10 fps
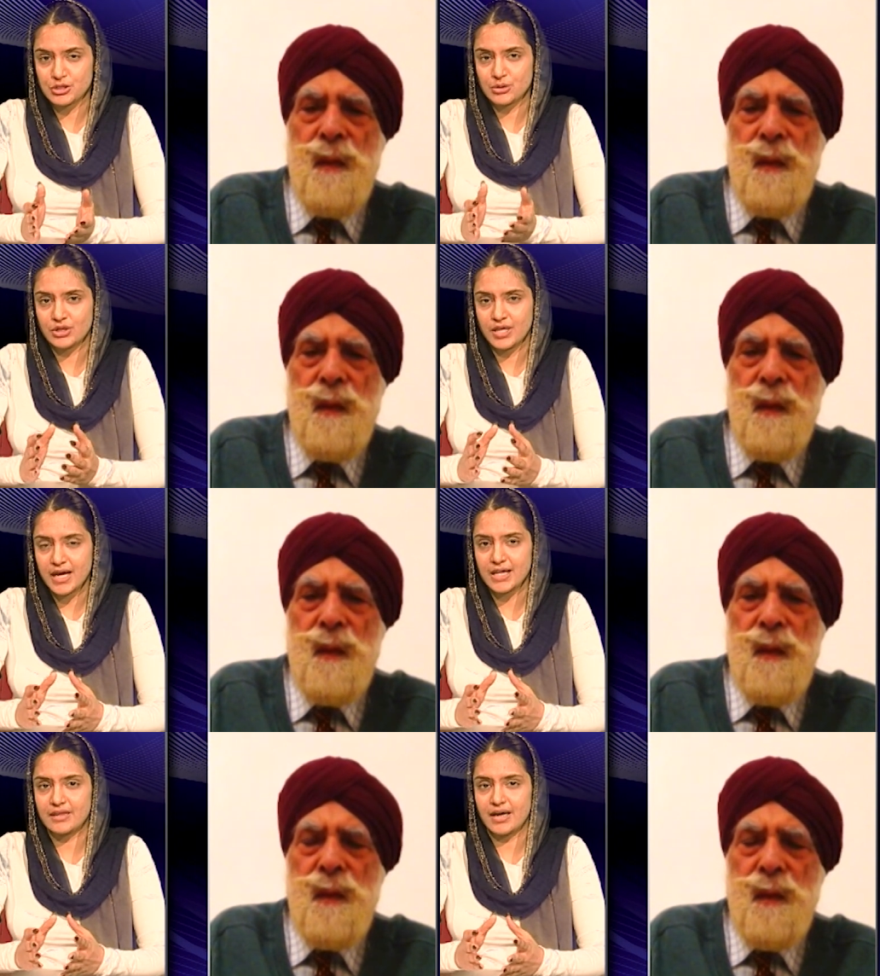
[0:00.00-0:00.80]
Speaker 1: do you
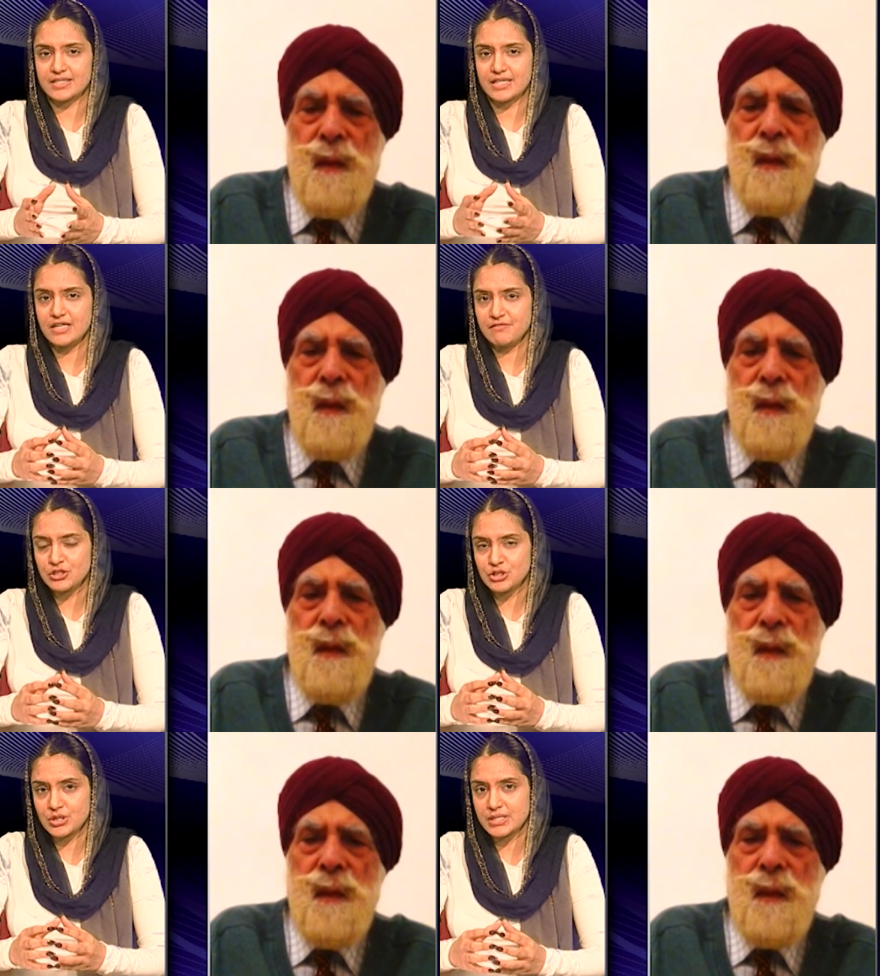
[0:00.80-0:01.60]
think that
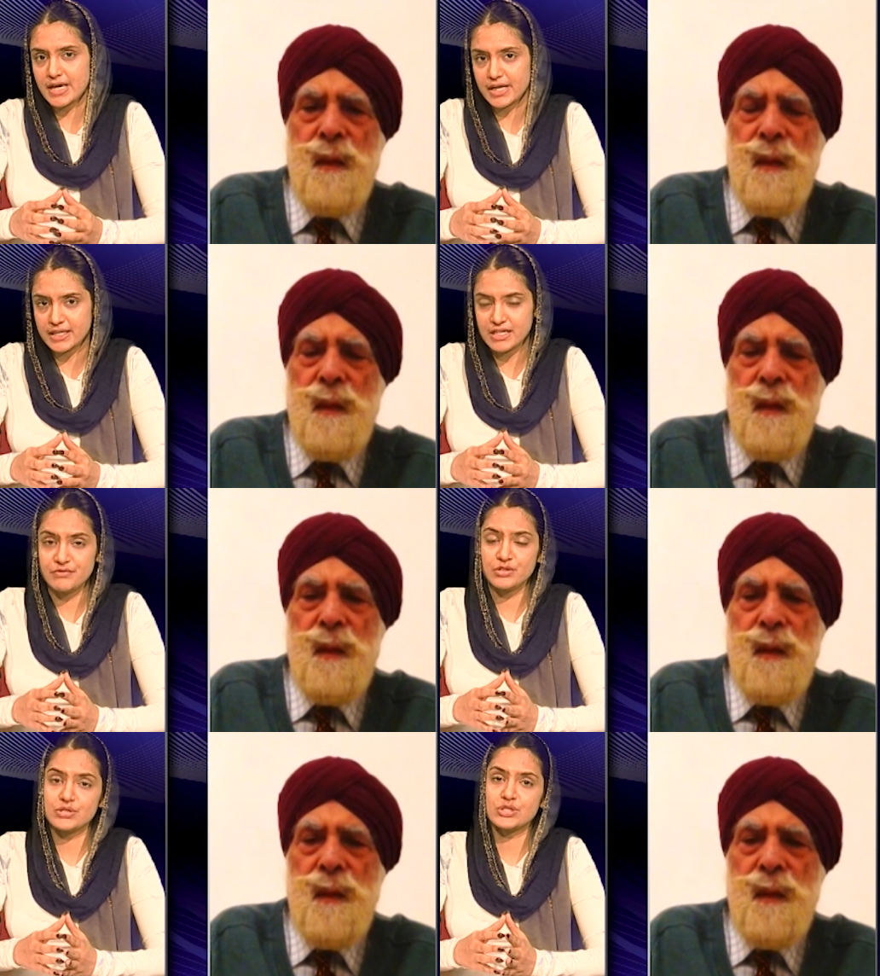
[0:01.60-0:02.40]
even today,
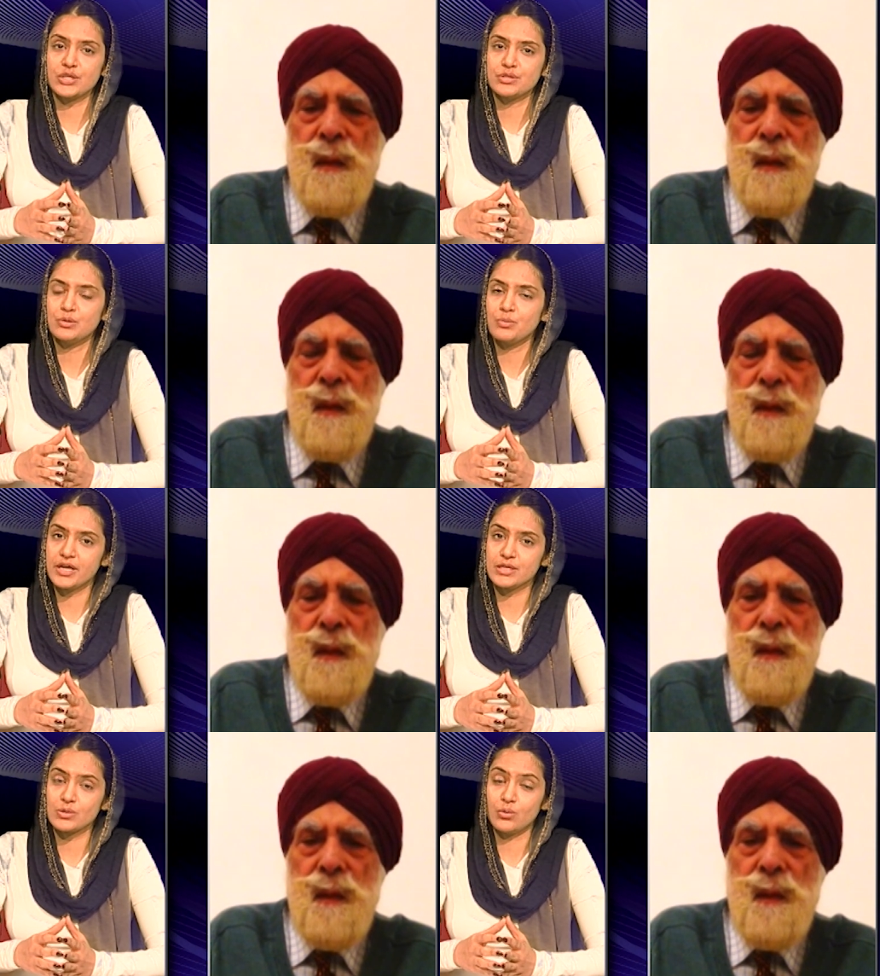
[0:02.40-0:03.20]
even in subtle
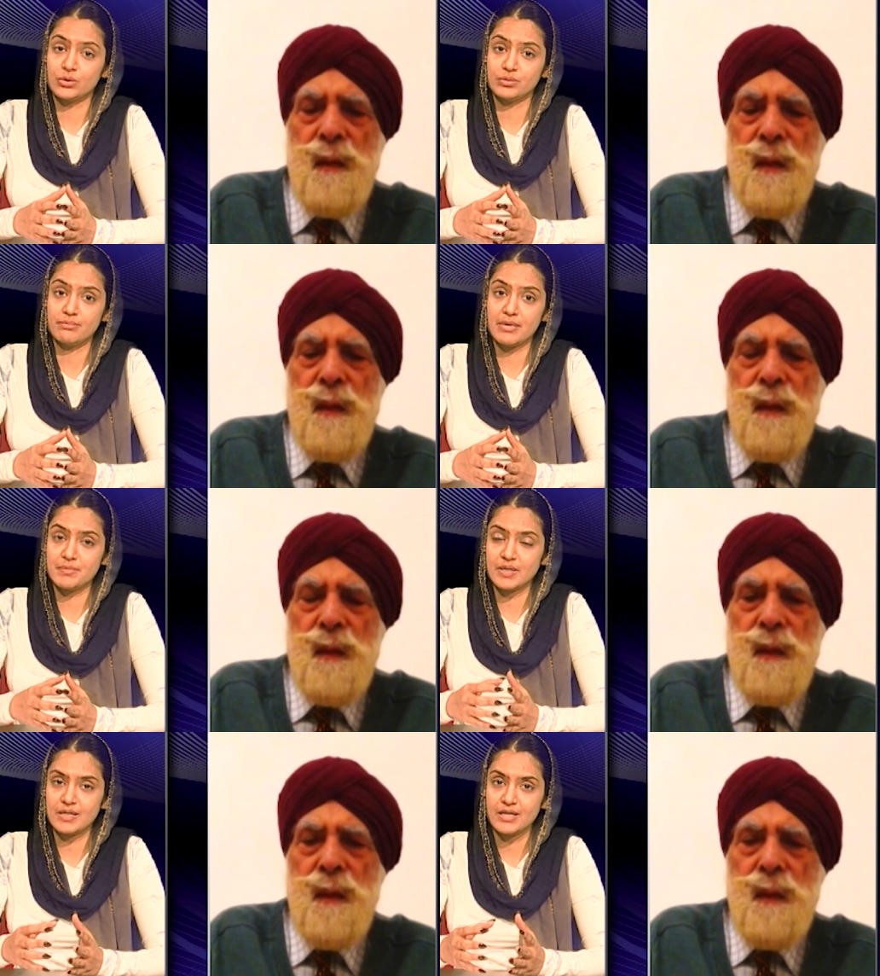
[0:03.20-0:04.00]
ways, or
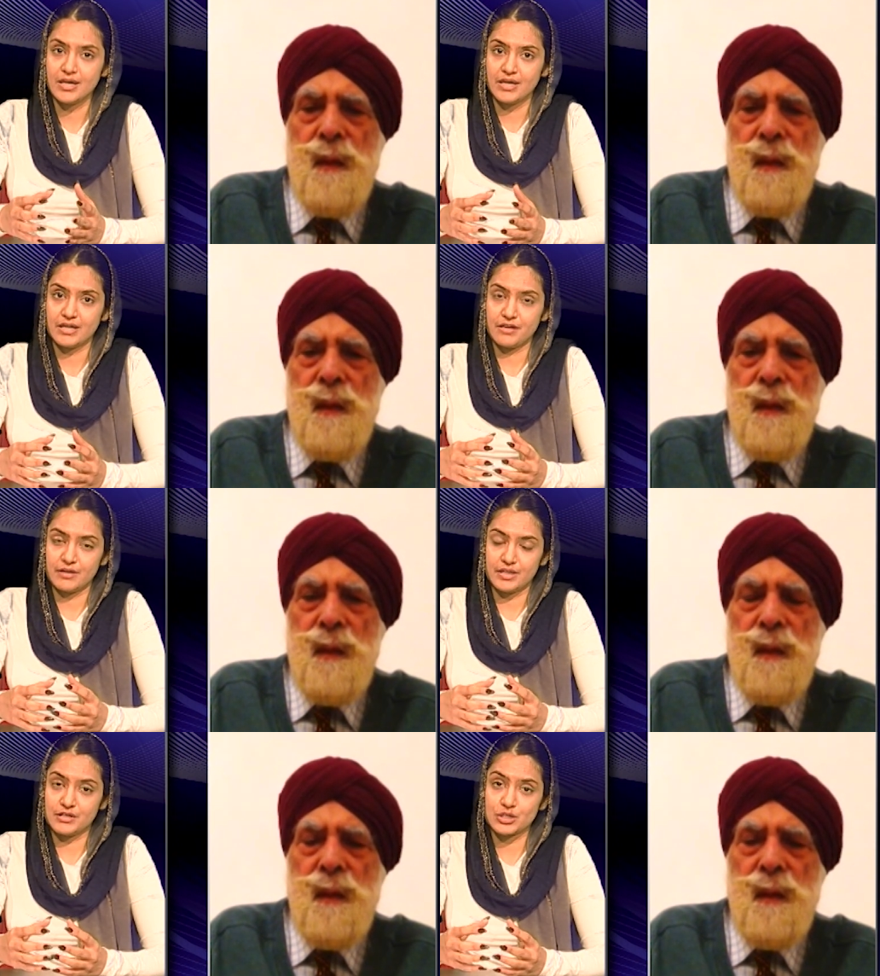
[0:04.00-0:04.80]
maybe
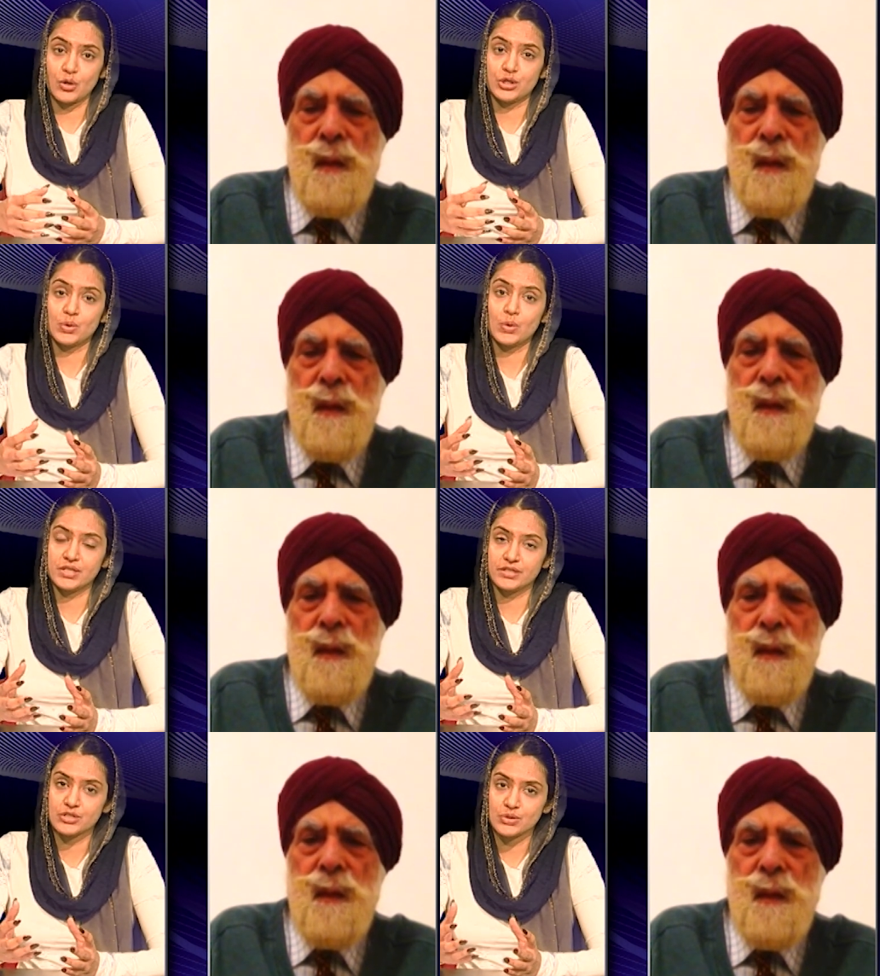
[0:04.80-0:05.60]
it's not
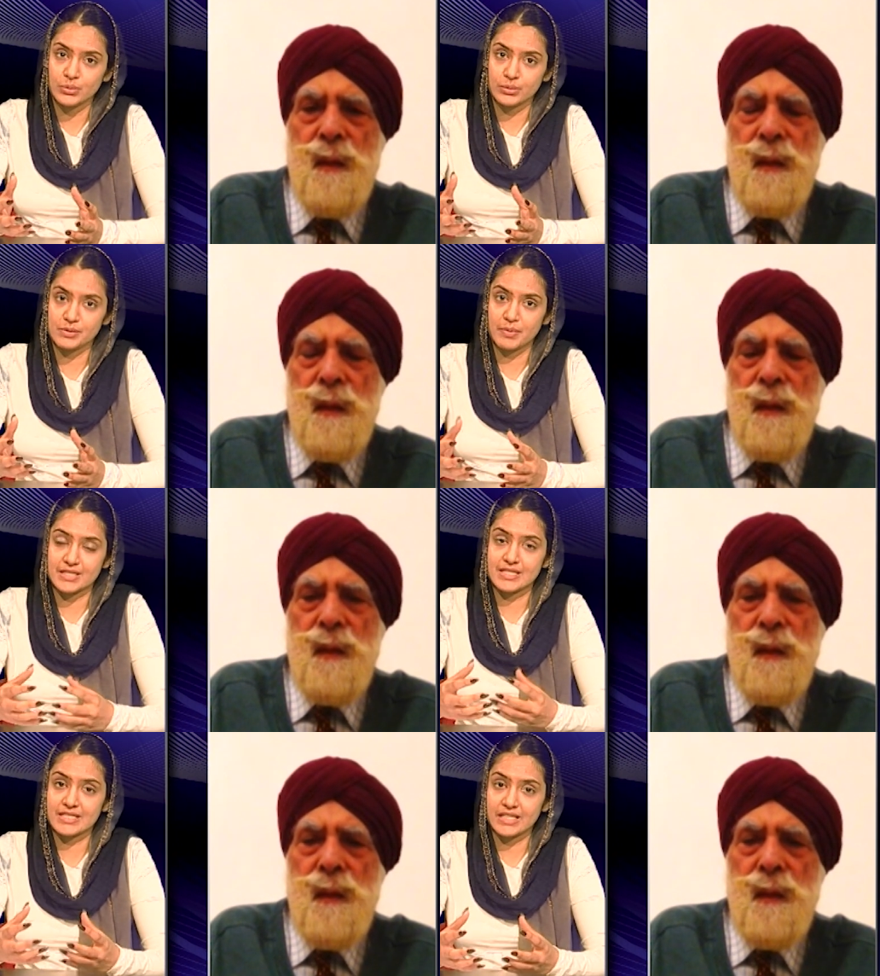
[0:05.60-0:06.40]
taught in the schools,
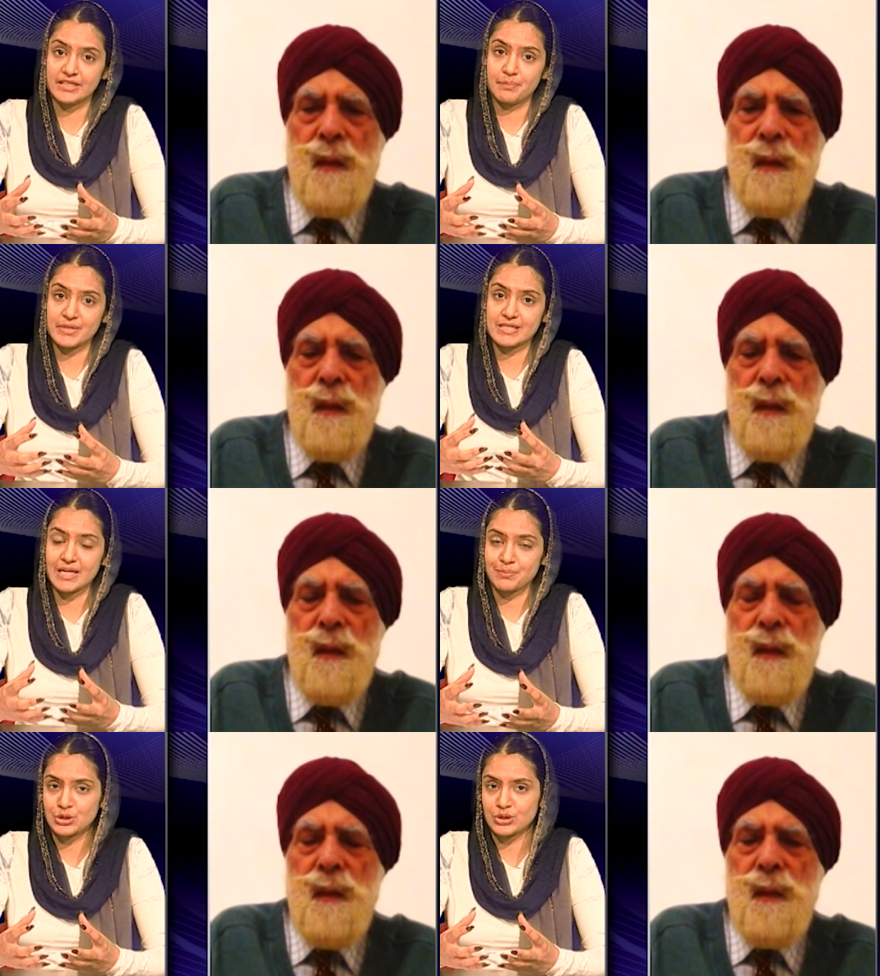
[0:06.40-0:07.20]
but still the
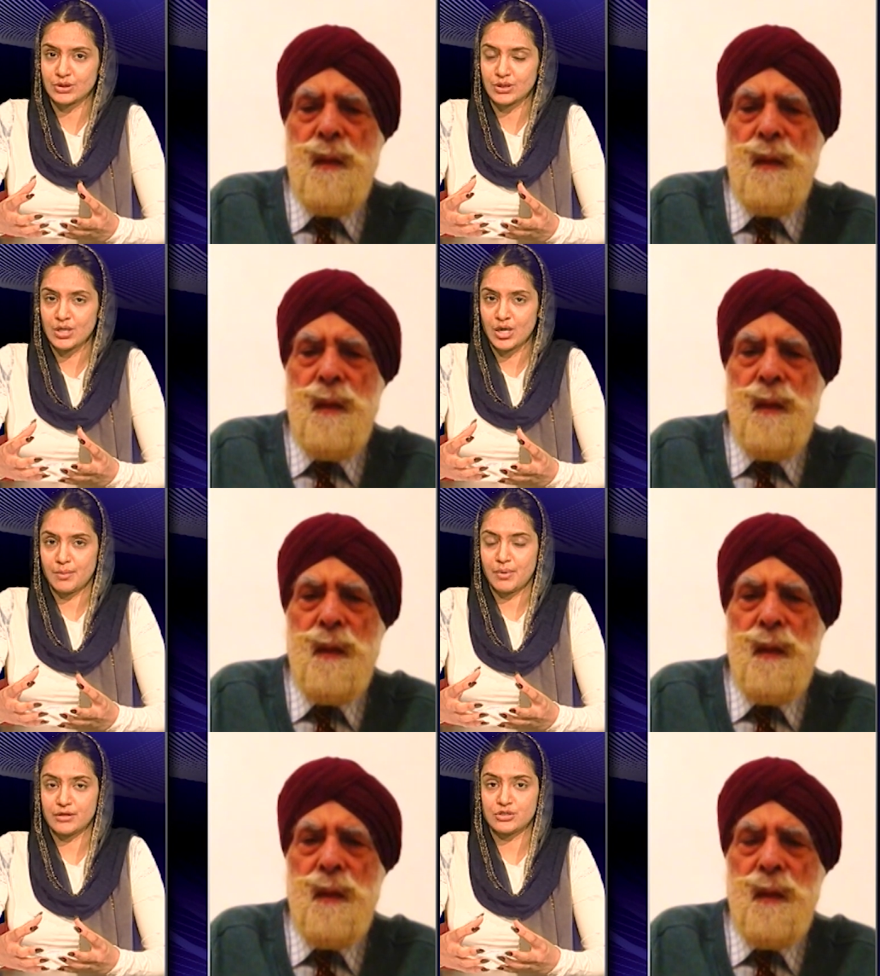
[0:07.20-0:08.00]
perception about